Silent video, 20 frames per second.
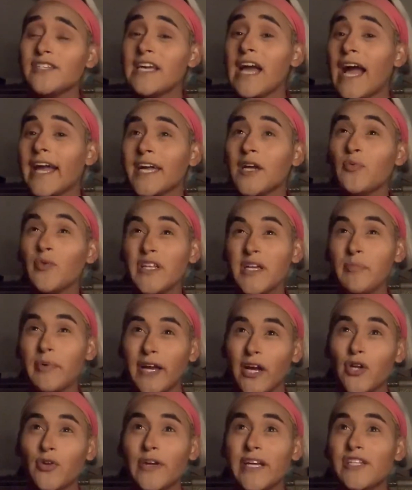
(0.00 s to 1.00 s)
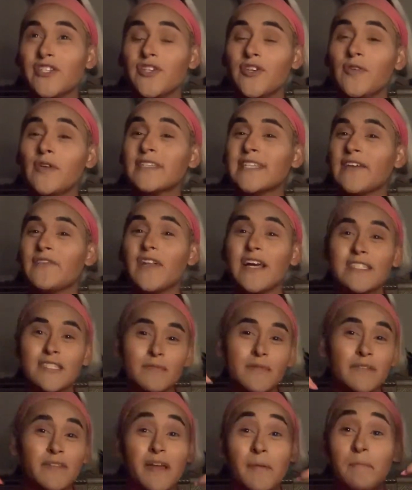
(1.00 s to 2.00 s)
I get really paranoid too, because I feel like
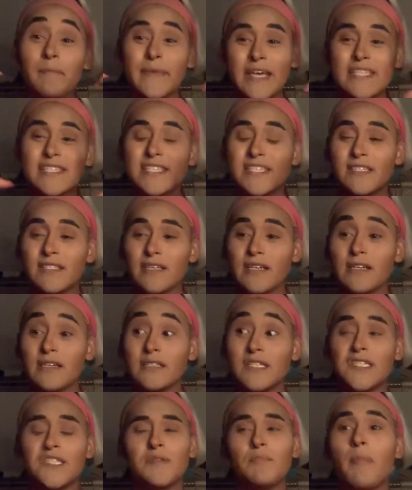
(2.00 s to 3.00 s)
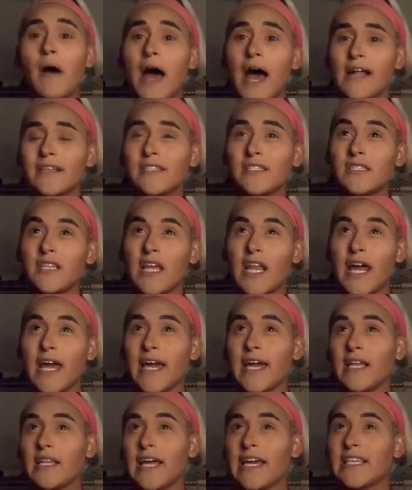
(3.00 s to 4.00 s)
sometimes I can miss spots that
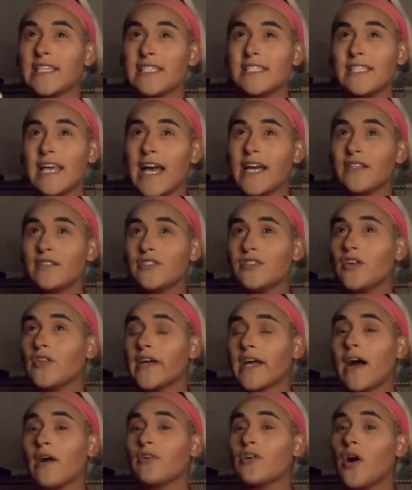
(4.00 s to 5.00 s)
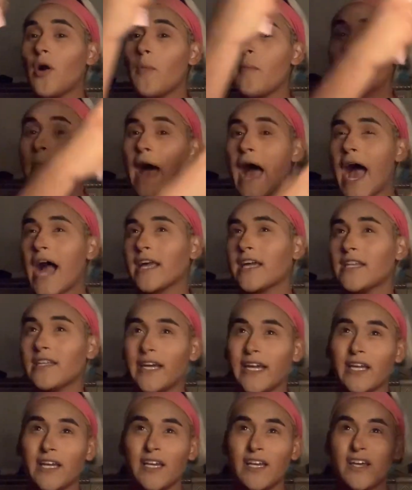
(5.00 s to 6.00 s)
I like set. So like I'll go back and
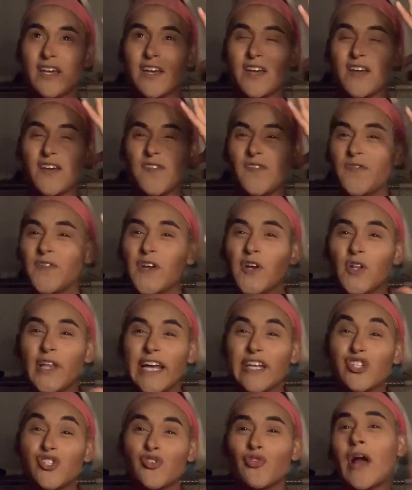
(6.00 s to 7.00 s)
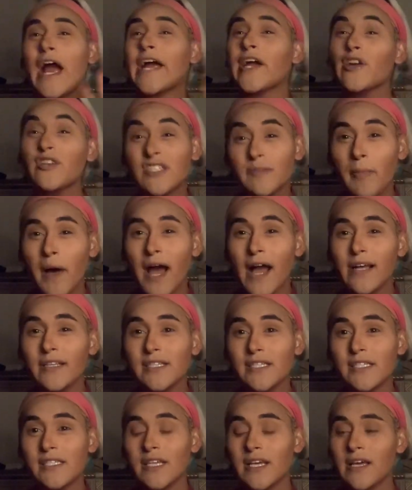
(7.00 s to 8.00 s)
like feel like drier spots